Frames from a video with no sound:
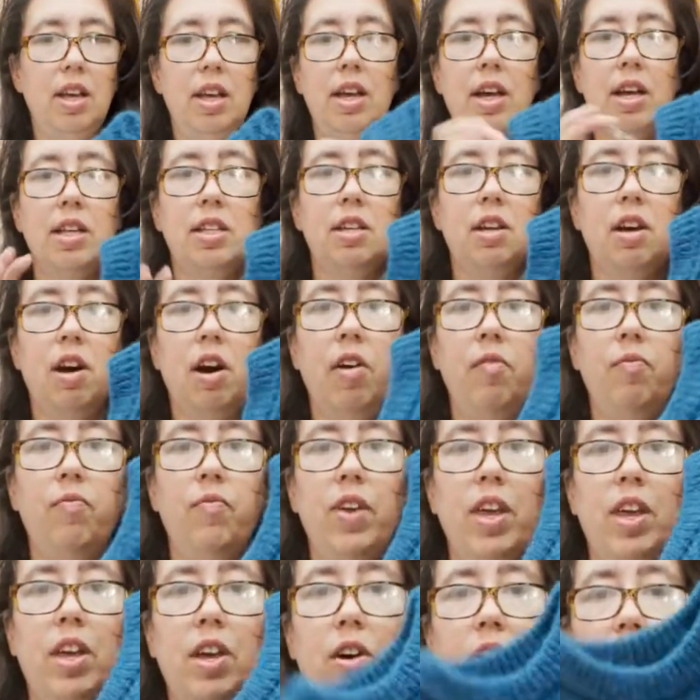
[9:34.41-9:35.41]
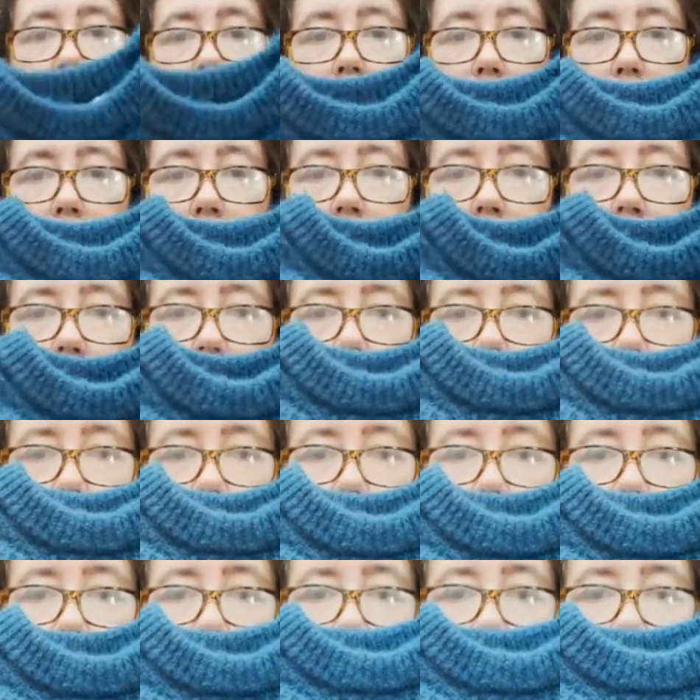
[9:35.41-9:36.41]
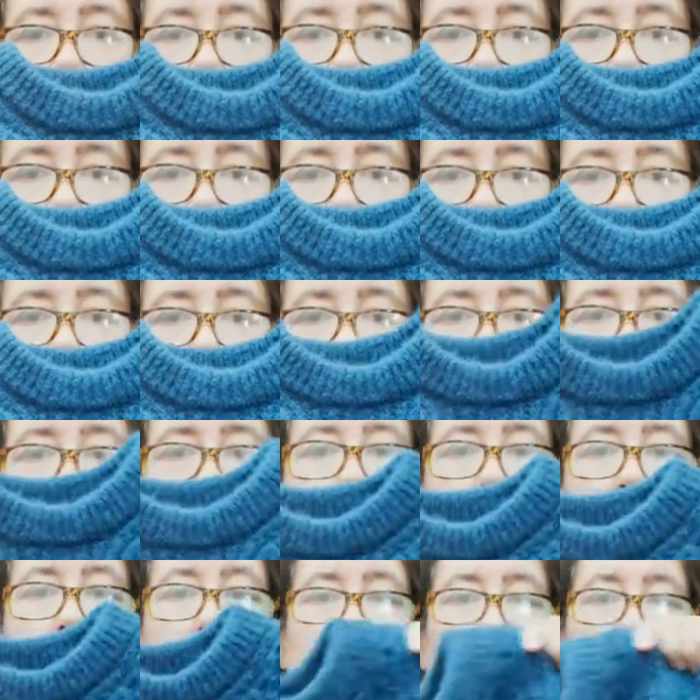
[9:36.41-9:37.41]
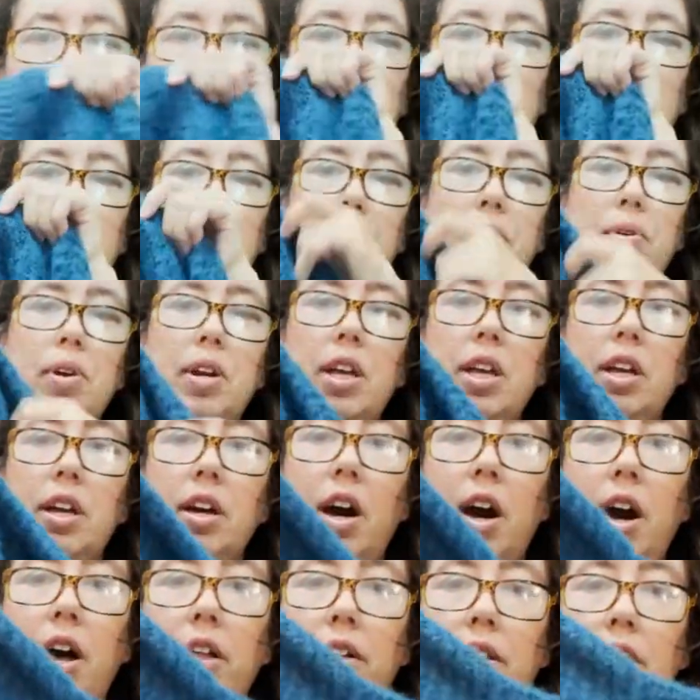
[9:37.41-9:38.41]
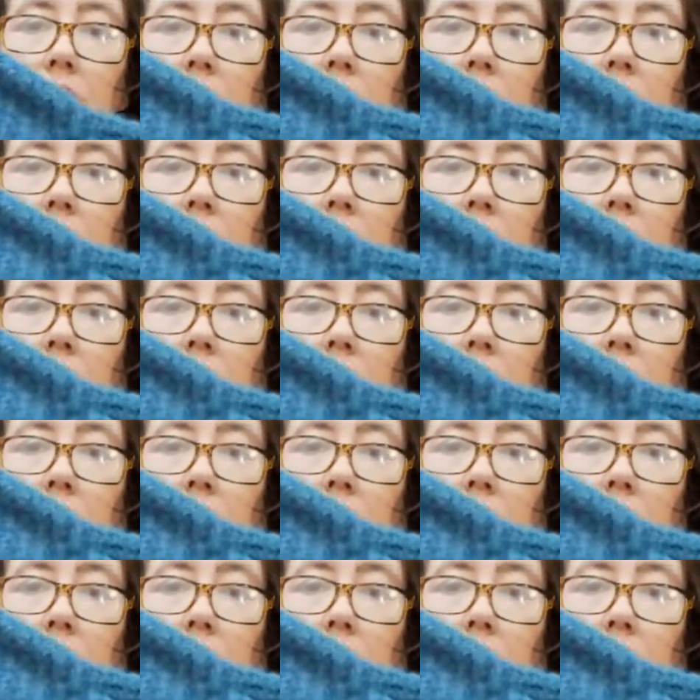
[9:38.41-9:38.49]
It's comfy, cozy, but look at this collar. Isn't that a pretty, pretty collar?